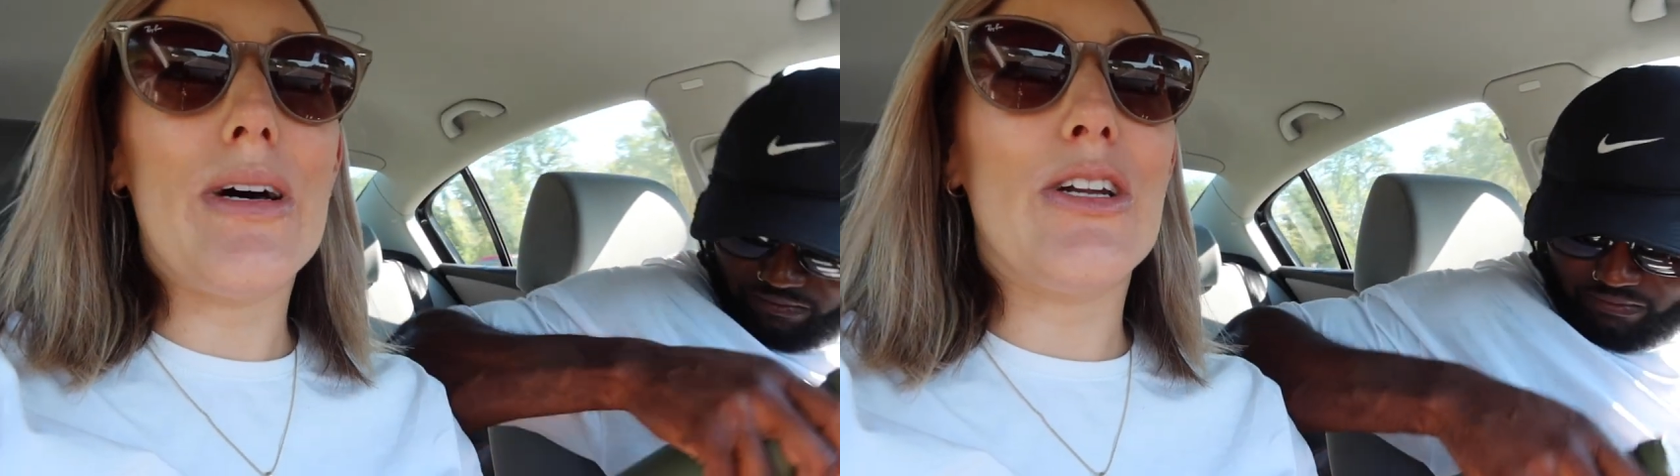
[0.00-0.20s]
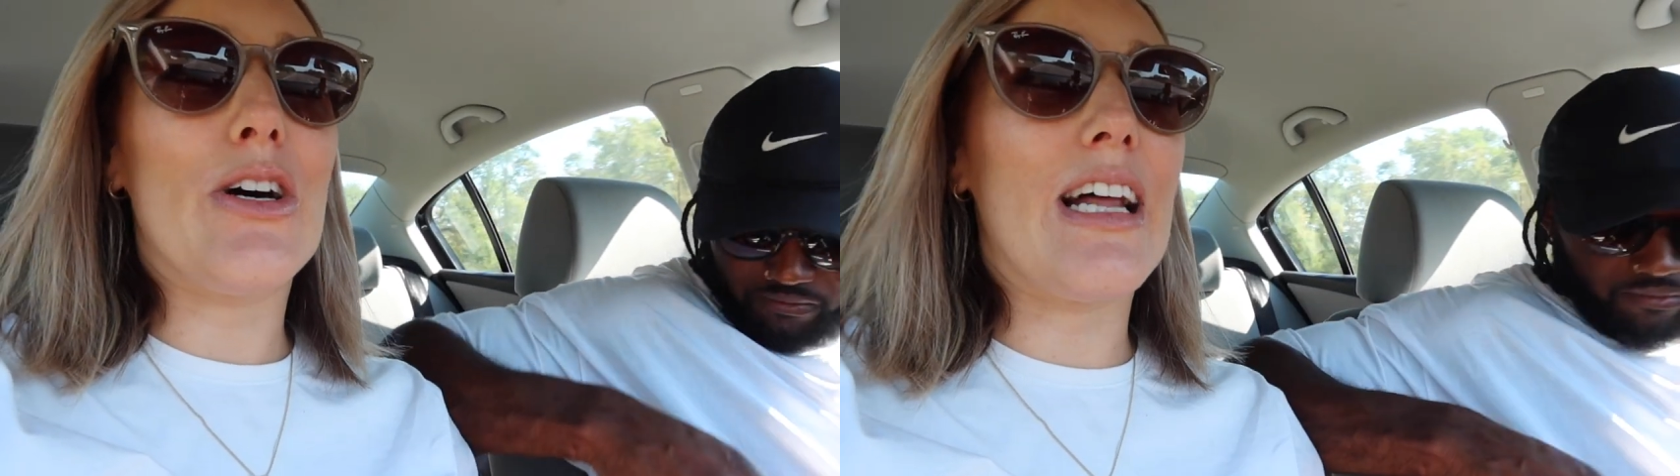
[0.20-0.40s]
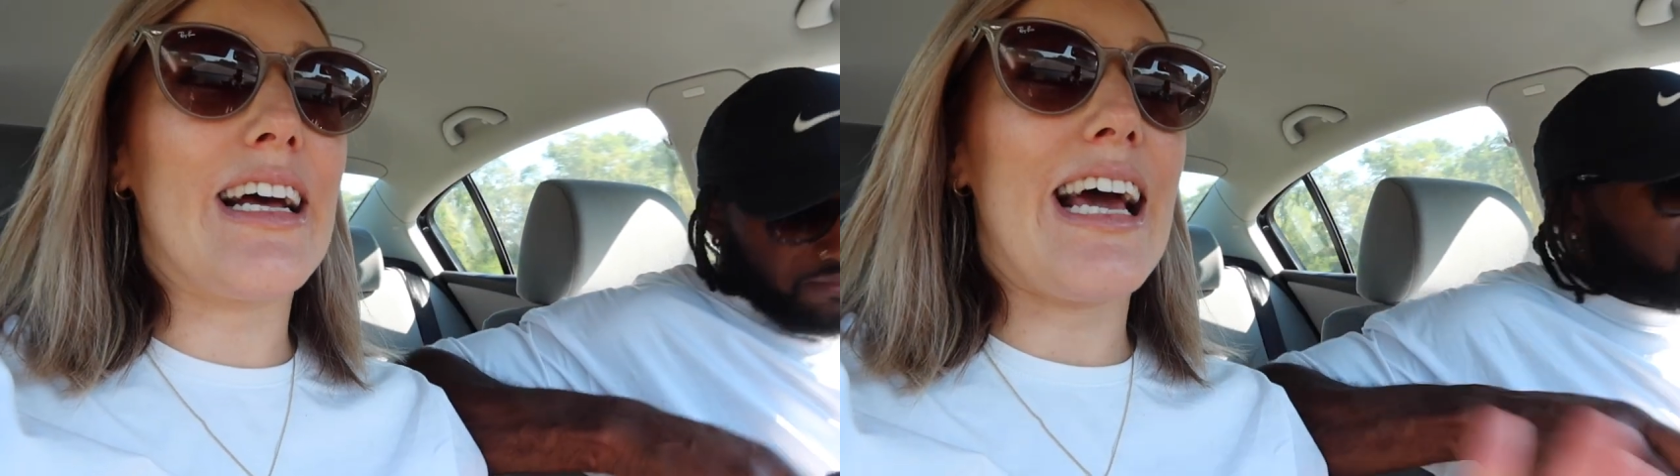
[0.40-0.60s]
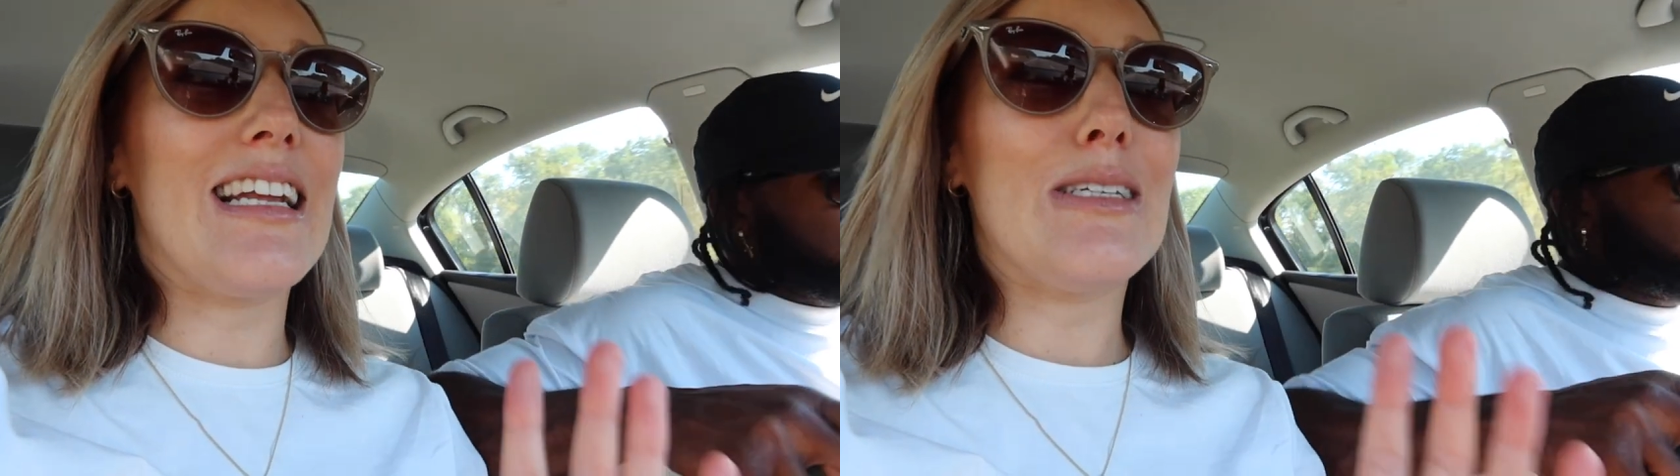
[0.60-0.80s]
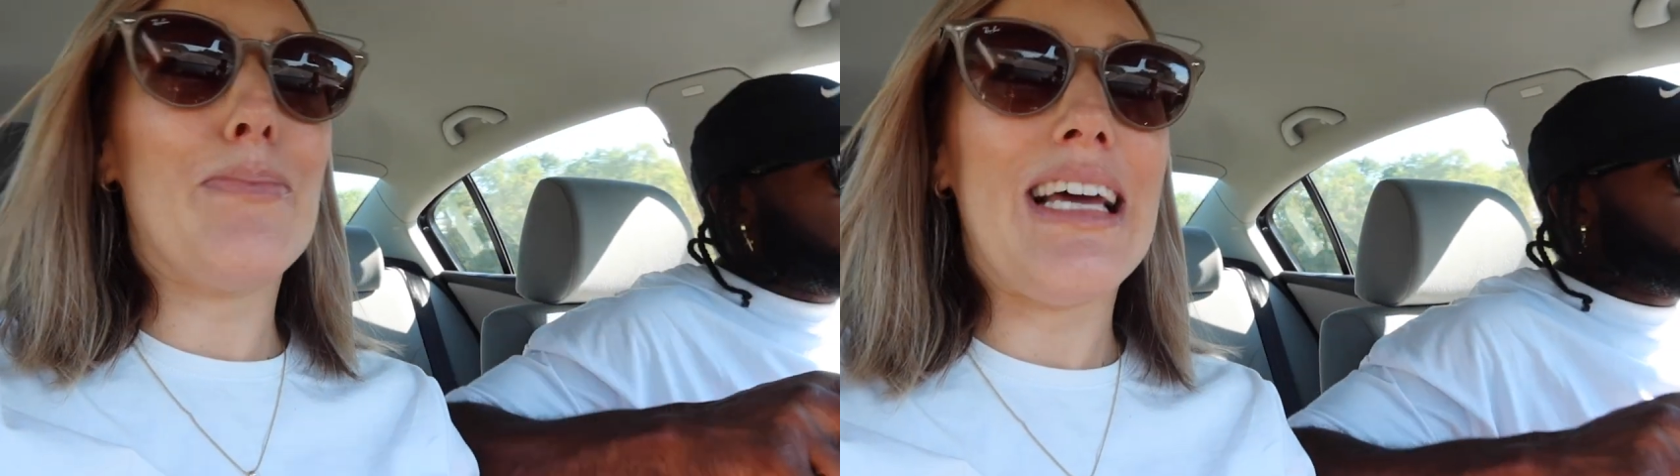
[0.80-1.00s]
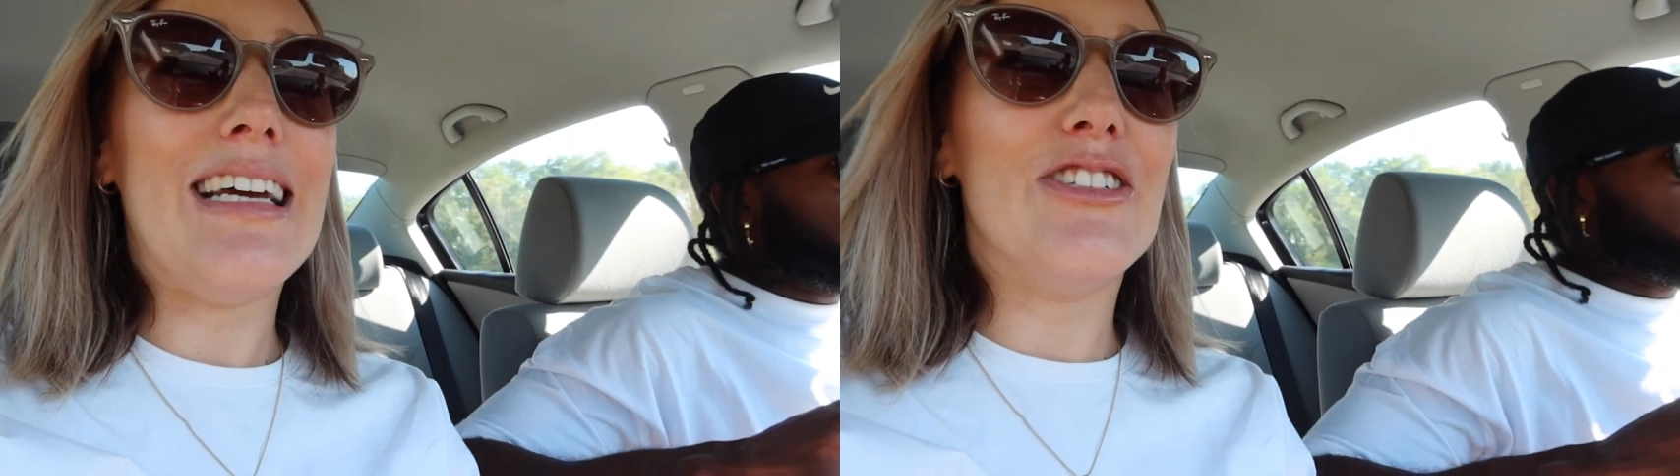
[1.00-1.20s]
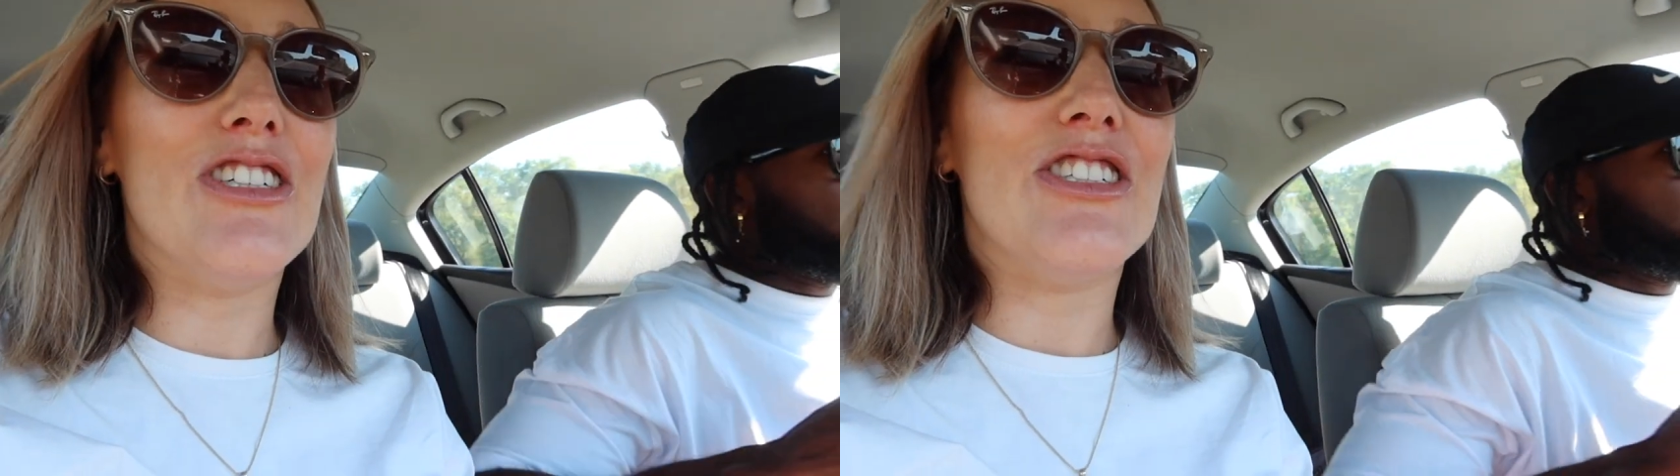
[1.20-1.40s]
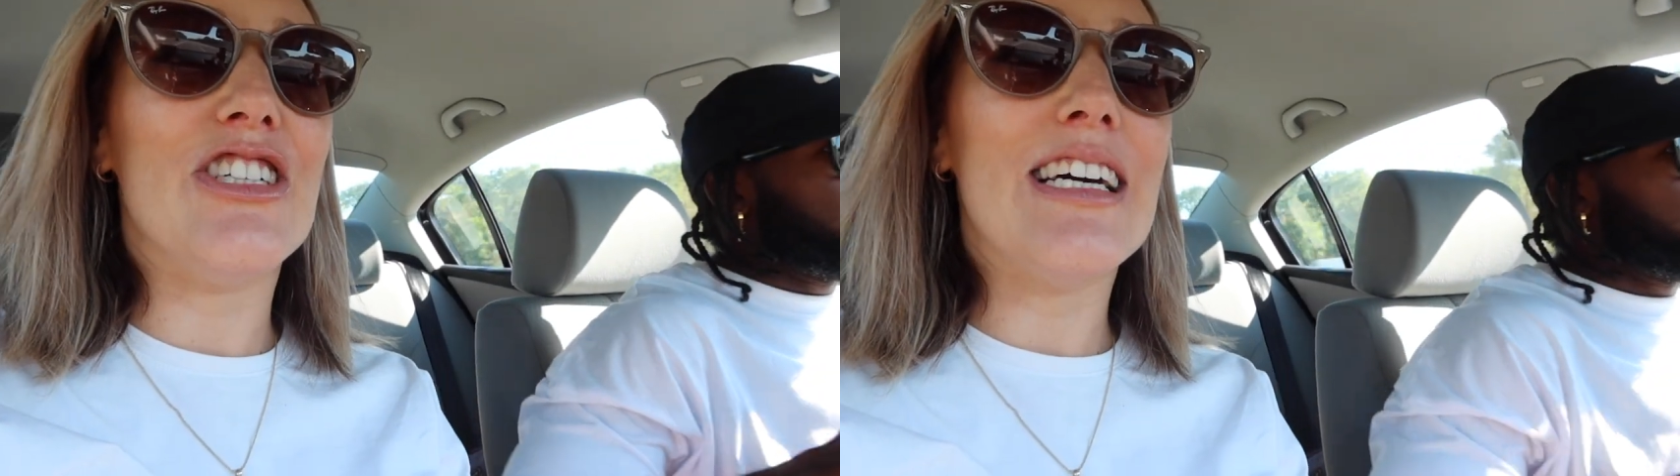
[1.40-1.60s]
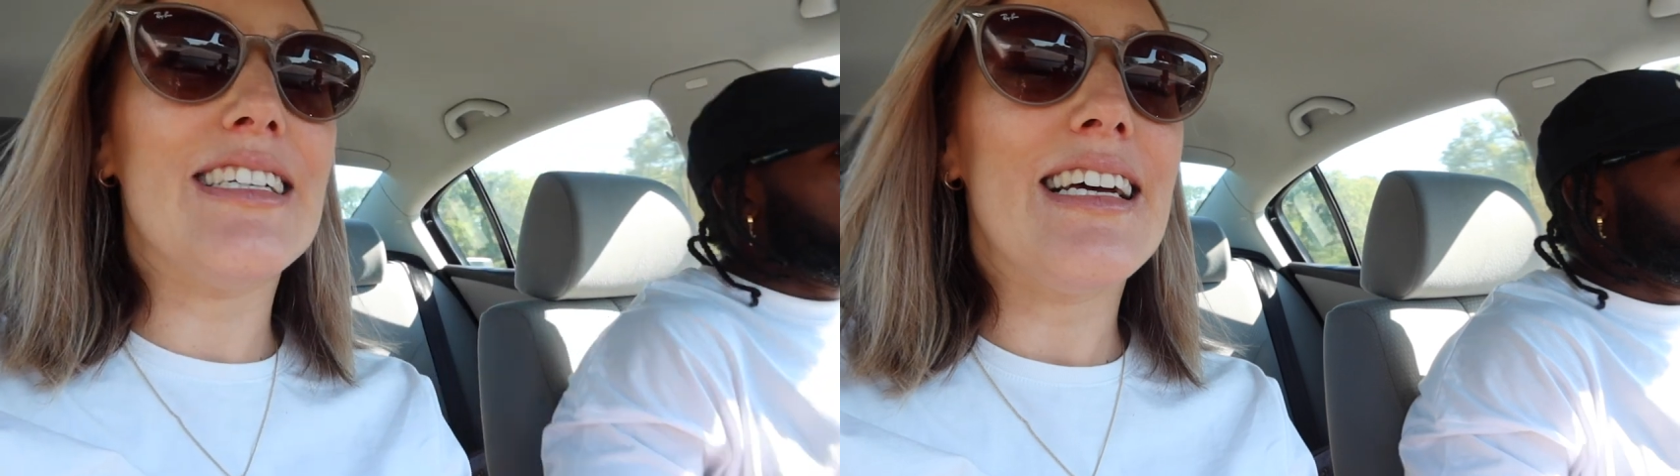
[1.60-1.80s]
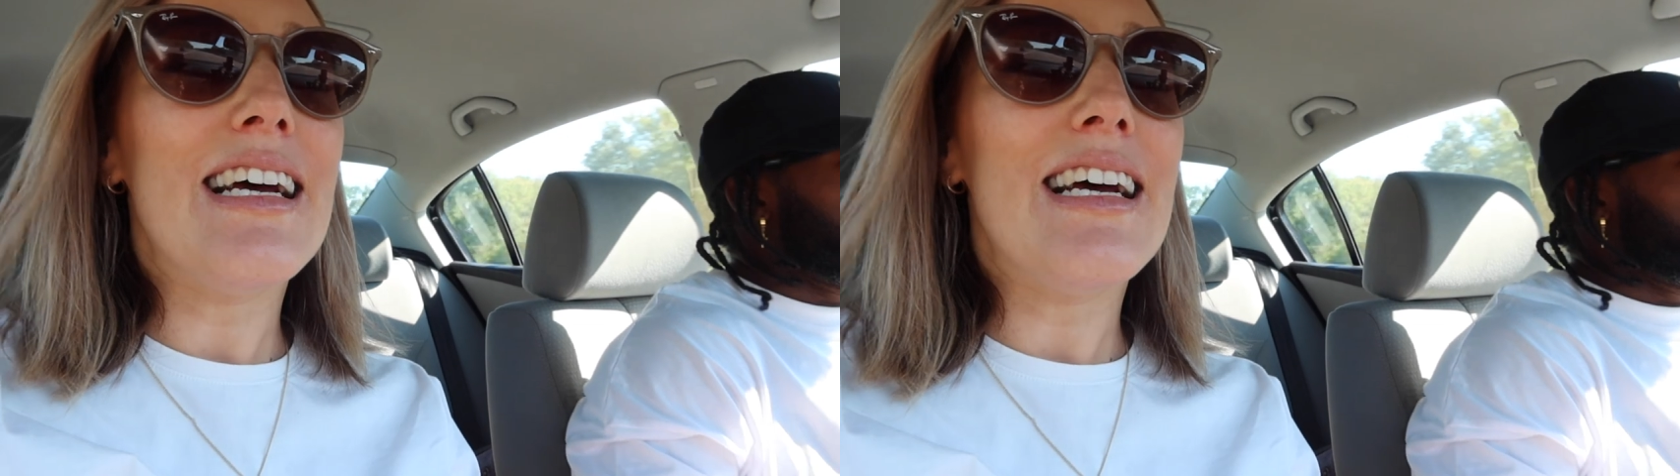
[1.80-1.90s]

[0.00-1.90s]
but not like at its peak just yet.